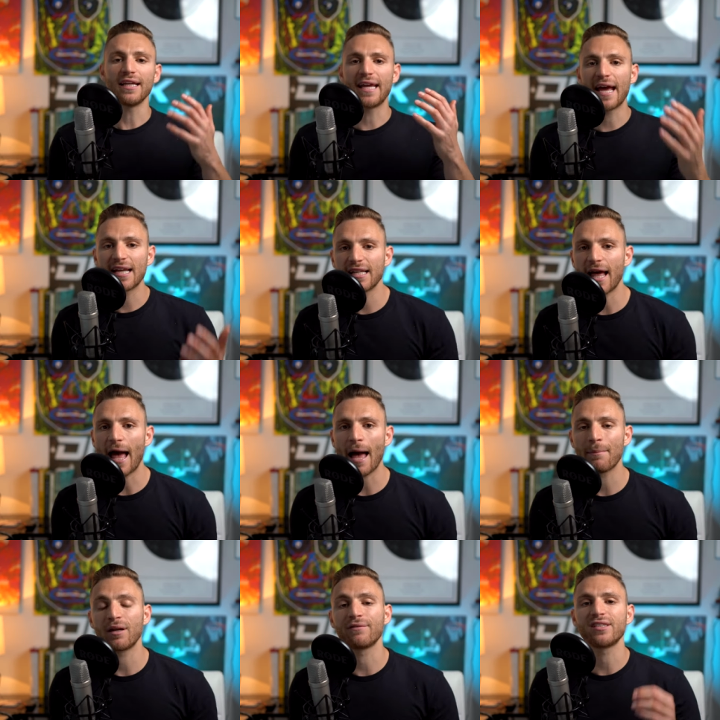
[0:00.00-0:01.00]
Get in the
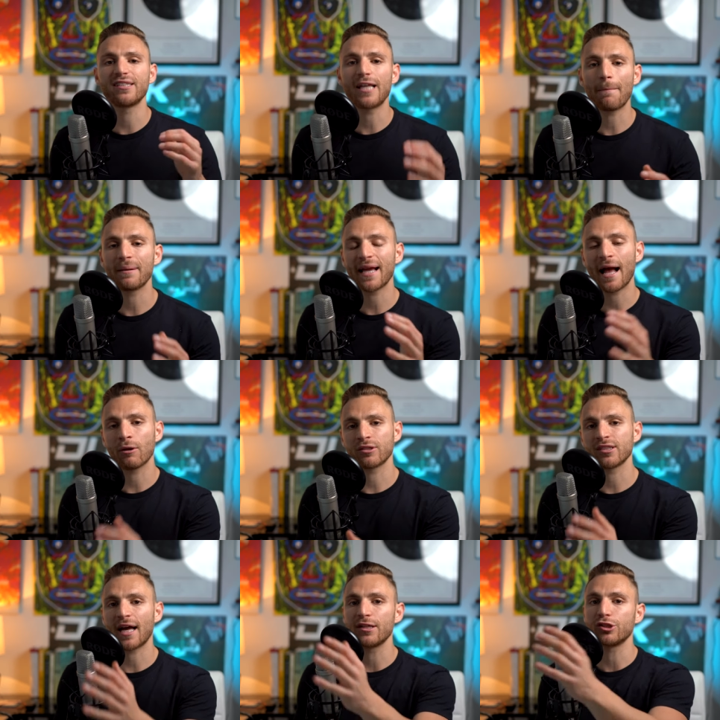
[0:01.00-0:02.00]
habit of stepping
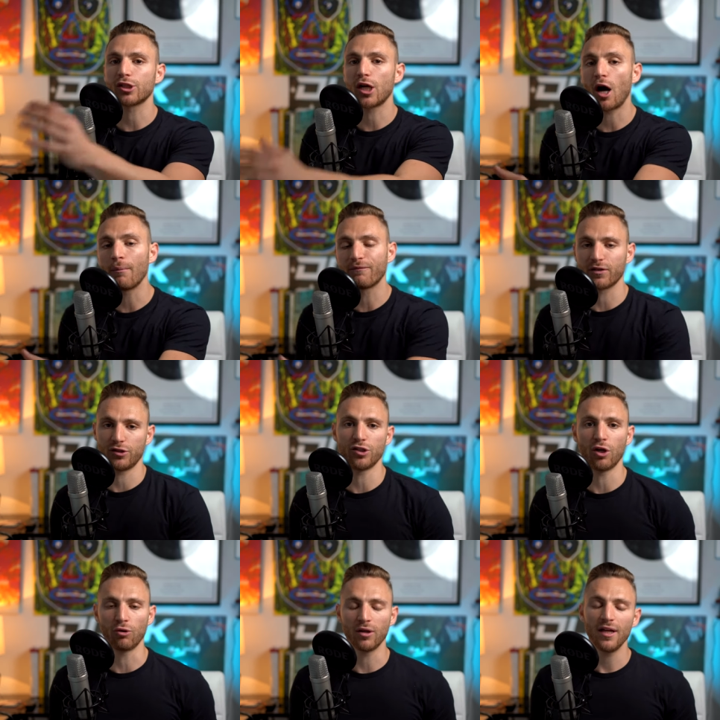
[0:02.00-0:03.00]
outside your comfort
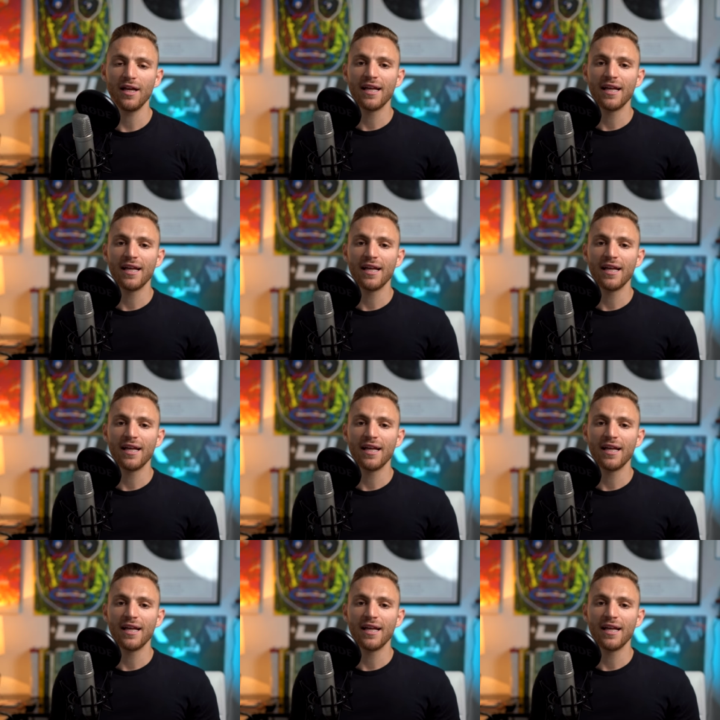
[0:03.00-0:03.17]
zone.